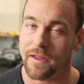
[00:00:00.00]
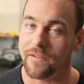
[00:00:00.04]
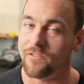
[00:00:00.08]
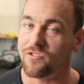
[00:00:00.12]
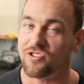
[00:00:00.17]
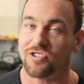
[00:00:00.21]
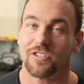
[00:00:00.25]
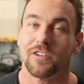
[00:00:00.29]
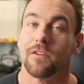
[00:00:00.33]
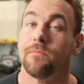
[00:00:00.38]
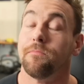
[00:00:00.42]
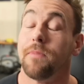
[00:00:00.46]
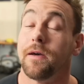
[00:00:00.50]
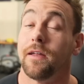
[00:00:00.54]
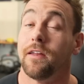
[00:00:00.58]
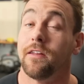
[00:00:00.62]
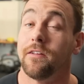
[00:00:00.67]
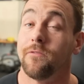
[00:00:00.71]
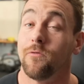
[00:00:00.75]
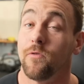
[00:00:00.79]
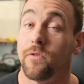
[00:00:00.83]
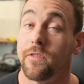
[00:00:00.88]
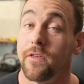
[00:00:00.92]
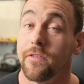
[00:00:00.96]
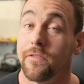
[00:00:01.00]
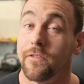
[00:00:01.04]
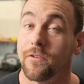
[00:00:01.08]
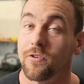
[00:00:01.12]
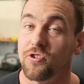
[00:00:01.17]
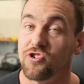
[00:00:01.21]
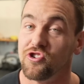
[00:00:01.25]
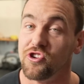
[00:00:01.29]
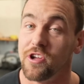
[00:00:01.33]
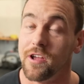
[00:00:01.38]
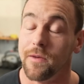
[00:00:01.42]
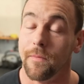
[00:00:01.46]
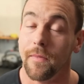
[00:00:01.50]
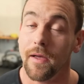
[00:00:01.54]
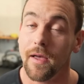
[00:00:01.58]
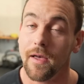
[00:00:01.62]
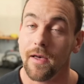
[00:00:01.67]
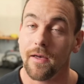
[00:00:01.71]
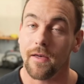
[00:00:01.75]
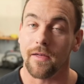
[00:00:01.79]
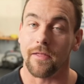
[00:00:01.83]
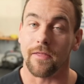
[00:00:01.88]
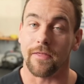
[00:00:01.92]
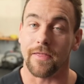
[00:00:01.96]
even just competitive within their gym,
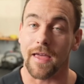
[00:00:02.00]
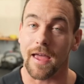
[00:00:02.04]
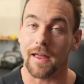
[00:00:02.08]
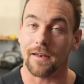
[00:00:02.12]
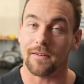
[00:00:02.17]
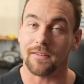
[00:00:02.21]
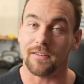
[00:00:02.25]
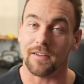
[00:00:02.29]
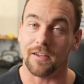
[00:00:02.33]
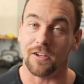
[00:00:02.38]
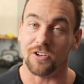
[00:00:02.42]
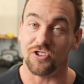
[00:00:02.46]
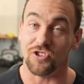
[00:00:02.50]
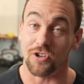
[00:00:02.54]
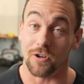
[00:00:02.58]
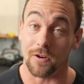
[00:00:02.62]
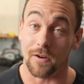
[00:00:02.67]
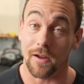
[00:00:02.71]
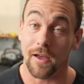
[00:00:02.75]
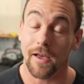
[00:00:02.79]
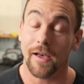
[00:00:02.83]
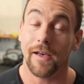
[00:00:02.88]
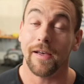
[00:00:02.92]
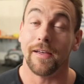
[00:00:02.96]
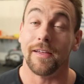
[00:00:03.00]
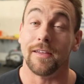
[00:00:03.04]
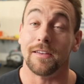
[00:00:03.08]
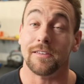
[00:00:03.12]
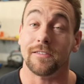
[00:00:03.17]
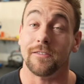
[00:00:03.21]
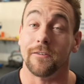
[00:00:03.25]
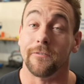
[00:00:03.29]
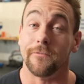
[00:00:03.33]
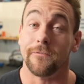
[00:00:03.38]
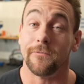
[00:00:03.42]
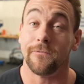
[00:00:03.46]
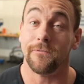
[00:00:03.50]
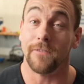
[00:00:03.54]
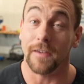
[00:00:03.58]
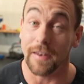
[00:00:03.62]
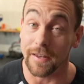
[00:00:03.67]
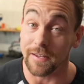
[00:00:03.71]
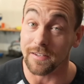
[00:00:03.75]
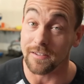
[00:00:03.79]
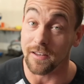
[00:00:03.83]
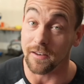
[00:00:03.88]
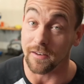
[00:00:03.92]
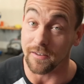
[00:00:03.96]
that teacher is the
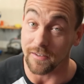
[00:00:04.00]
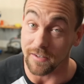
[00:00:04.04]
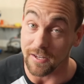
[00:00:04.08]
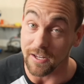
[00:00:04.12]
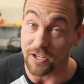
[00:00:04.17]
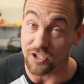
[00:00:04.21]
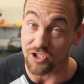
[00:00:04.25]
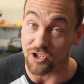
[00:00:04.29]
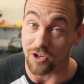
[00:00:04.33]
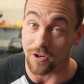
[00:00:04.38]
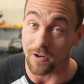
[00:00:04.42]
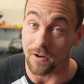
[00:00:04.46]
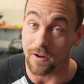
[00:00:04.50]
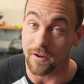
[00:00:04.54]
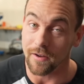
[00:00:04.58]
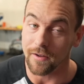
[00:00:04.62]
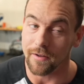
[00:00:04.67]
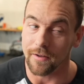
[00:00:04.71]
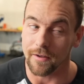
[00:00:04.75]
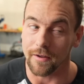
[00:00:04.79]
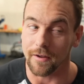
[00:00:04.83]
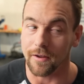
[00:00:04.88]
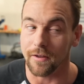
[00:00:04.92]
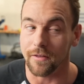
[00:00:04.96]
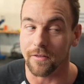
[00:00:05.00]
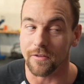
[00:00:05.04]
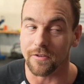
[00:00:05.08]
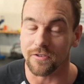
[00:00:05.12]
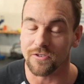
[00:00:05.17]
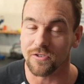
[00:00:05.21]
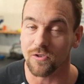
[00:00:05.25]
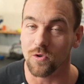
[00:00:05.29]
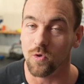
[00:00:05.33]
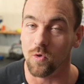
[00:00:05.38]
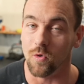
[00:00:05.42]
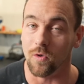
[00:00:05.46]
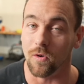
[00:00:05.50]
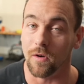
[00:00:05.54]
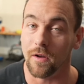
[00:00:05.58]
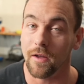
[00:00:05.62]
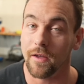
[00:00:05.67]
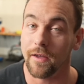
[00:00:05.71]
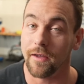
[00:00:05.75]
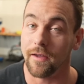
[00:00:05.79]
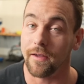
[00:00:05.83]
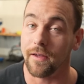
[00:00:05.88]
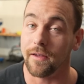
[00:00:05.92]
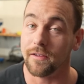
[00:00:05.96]
fittest teacher in the school,
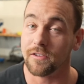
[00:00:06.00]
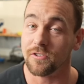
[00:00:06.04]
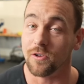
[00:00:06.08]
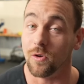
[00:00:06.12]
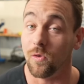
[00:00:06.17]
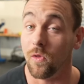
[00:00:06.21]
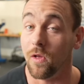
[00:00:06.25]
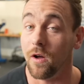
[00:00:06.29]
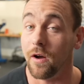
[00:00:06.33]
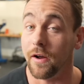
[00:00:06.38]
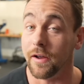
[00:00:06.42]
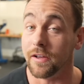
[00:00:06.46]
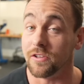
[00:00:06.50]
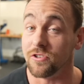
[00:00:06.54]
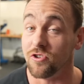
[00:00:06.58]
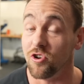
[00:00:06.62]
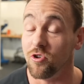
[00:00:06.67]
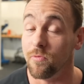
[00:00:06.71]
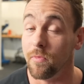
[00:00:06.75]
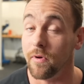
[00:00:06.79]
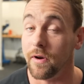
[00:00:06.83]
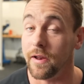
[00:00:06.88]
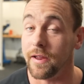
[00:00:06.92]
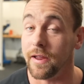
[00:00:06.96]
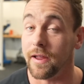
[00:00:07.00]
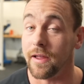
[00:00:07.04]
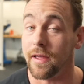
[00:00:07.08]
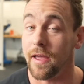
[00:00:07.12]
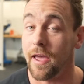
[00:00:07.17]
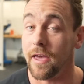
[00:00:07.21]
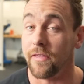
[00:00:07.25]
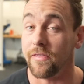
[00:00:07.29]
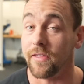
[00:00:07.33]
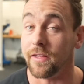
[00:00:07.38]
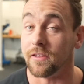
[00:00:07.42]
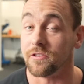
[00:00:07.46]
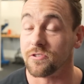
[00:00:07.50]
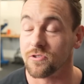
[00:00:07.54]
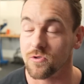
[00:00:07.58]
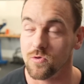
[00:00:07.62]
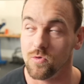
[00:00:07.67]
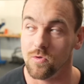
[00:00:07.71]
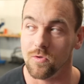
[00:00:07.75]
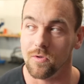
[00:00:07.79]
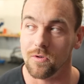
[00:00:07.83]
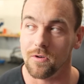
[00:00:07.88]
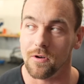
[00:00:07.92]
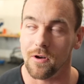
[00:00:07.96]
so long as nobody at that
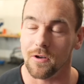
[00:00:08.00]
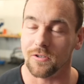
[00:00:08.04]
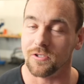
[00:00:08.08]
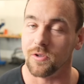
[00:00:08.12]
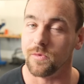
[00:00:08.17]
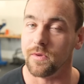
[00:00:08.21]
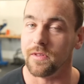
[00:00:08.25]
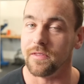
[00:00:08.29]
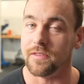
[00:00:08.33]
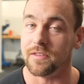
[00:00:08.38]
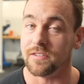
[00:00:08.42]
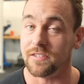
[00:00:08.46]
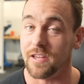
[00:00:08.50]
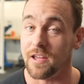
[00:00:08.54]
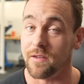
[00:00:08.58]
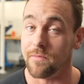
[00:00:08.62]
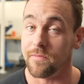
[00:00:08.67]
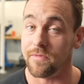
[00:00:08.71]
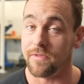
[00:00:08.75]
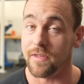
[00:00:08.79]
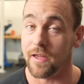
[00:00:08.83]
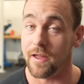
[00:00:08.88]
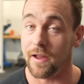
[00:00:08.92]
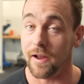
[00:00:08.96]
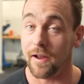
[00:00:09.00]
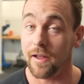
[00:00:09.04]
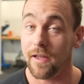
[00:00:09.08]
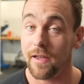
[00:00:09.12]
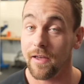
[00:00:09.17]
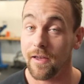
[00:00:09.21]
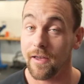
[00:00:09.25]
school also did the same thing